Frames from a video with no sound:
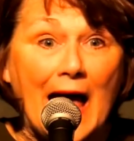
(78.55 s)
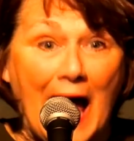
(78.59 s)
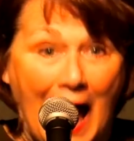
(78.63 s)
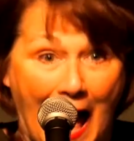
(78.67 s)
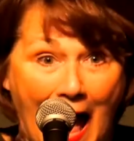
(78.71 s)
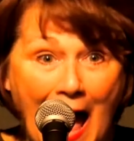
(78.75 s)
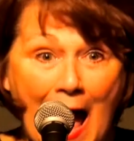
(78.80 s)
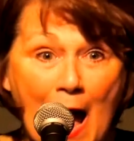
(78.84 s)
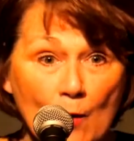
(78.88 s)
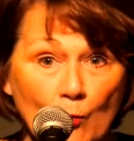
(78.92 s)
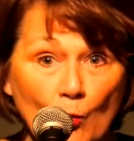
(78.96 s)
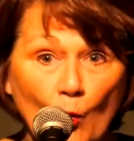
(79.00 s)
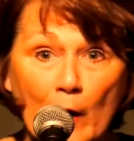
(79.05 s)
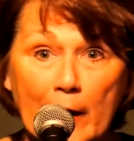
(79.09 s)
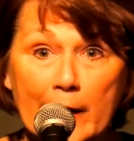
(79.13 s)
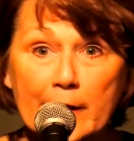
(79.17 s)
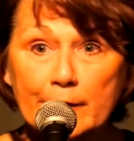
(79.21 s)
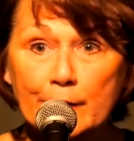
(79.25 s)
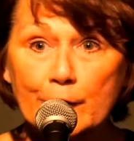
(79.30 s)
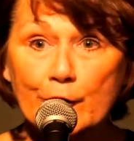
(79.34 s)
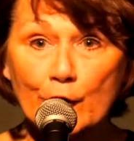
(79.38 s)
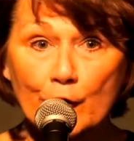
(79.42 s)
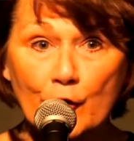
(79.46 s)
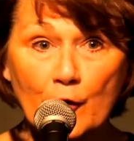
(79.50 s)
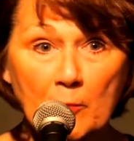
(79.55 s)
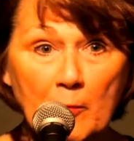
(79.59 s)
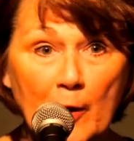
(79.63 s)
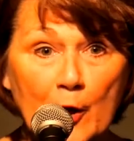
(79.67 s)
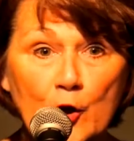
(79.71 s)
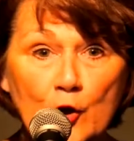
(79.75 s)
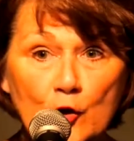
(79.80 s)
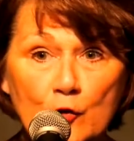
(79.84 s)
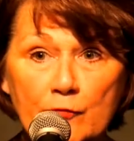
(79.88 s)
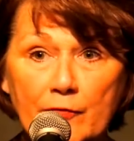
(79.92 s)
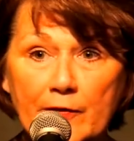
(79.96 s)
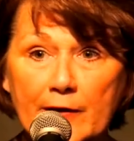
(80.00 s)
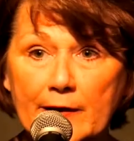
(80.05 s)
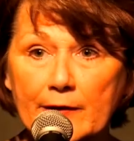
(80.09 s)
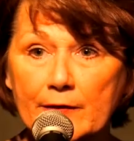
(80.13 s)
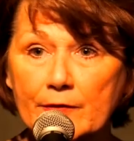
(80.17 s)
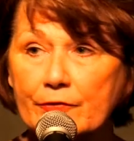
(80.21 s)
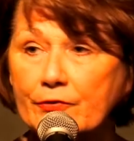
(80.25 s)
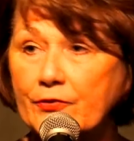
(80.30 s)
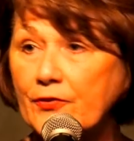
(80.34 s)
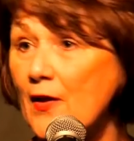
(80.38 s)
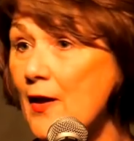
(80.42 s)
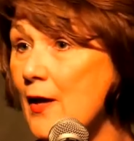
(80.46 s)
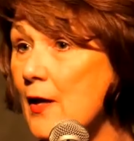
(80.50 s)
I went to the
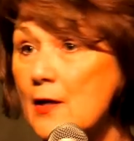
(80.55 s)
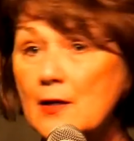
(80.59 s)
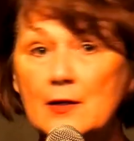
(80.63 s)
movies,